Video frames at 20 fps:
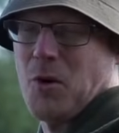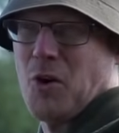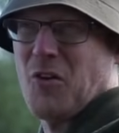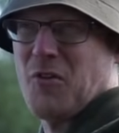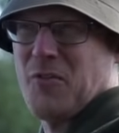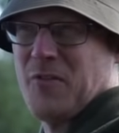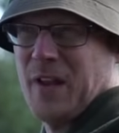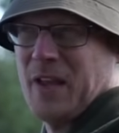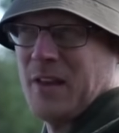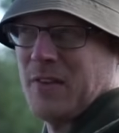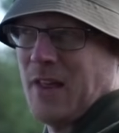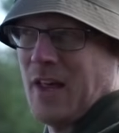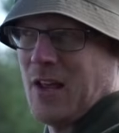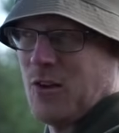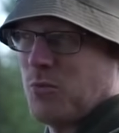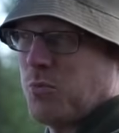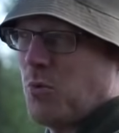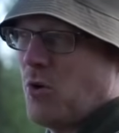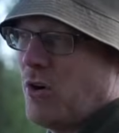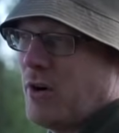And I think
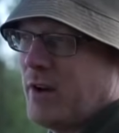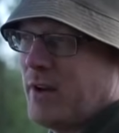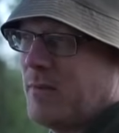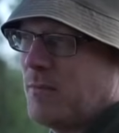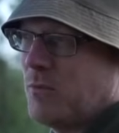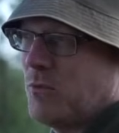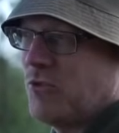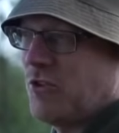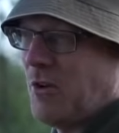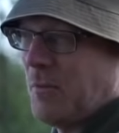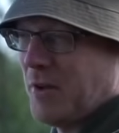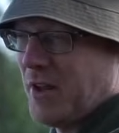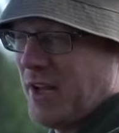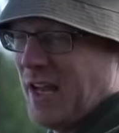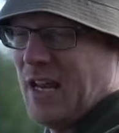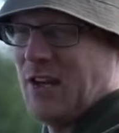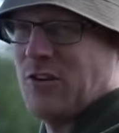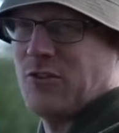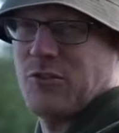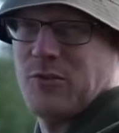that's why some of the
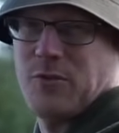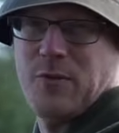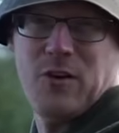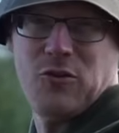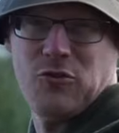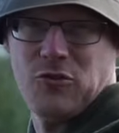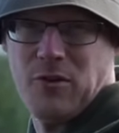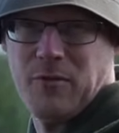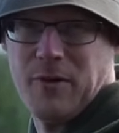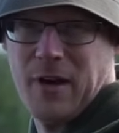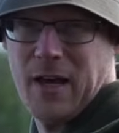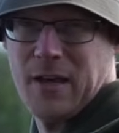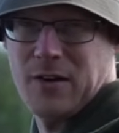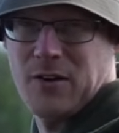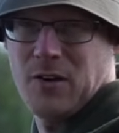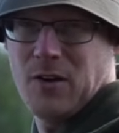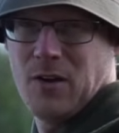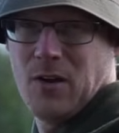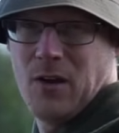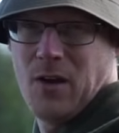hits of fish I've
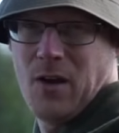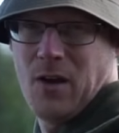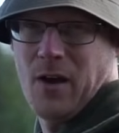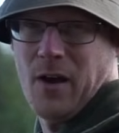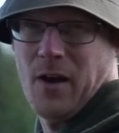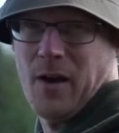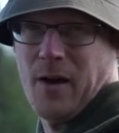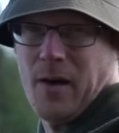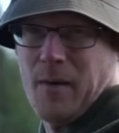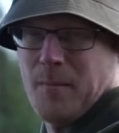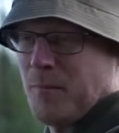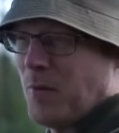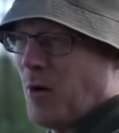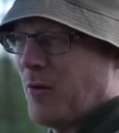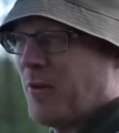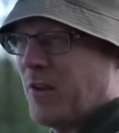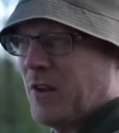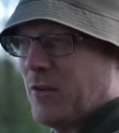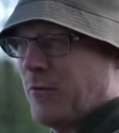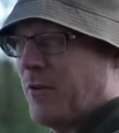had, I
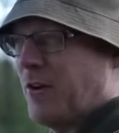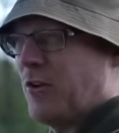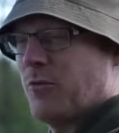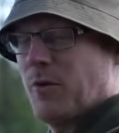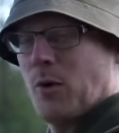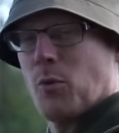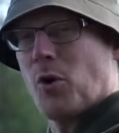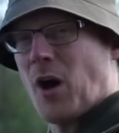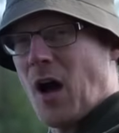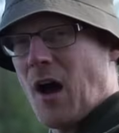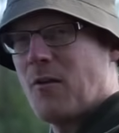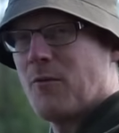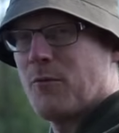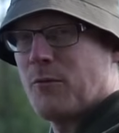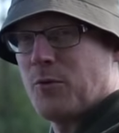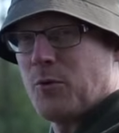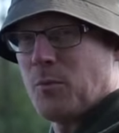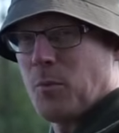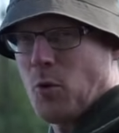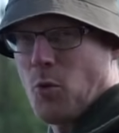think the fish feel
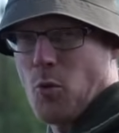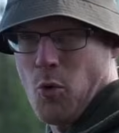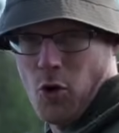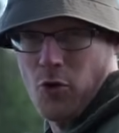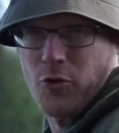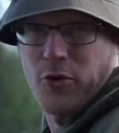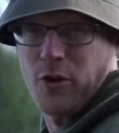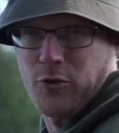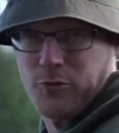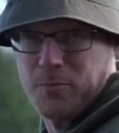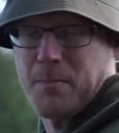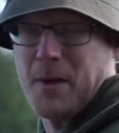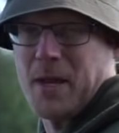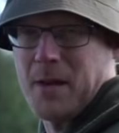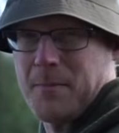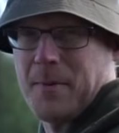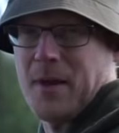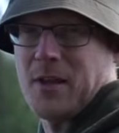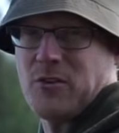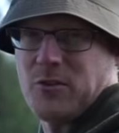comfortable on those
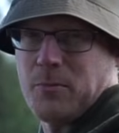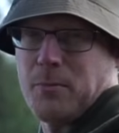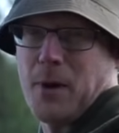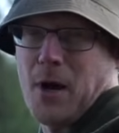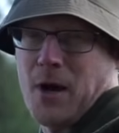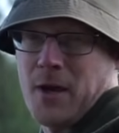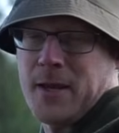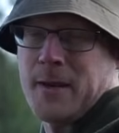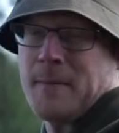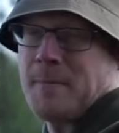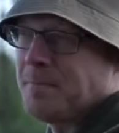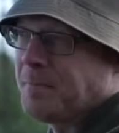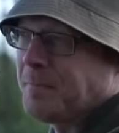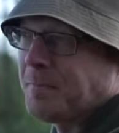big beds of bait,